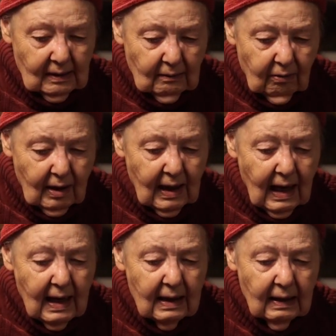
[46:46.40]
what
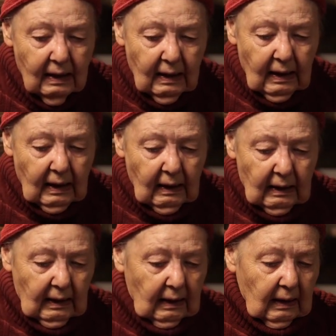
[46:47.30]
I
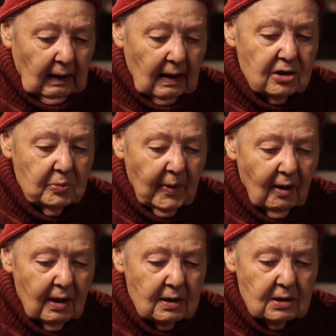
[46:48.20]

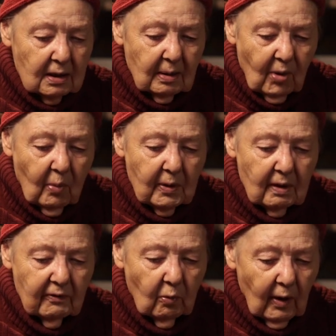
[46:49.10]
experienced in the moment
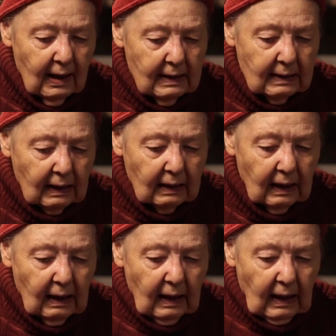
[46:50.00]
of awakening,
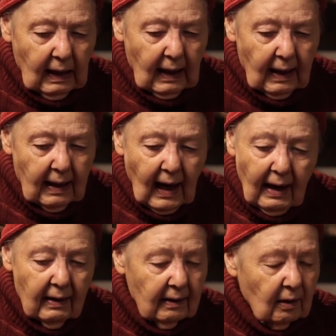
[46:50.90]
and
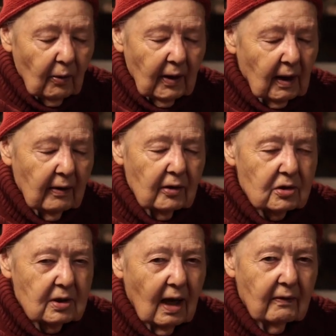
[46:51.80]
I know that
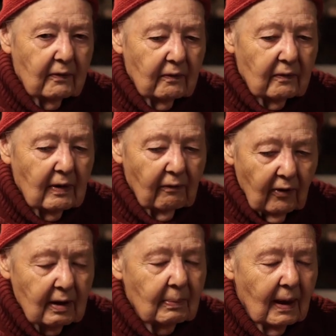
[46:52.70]
others have, I've
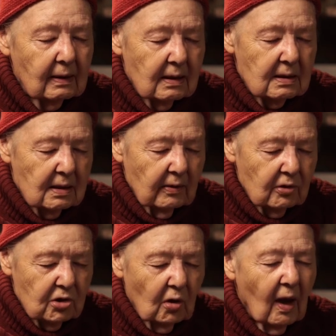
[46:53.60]
read about this,
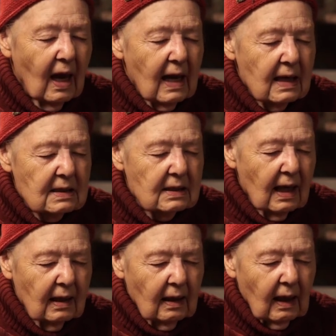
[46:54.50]
others too, is
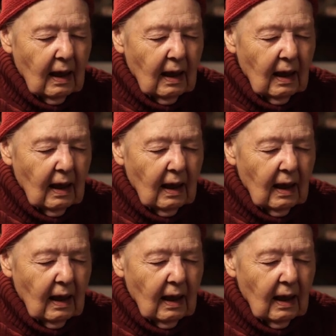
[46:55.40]
that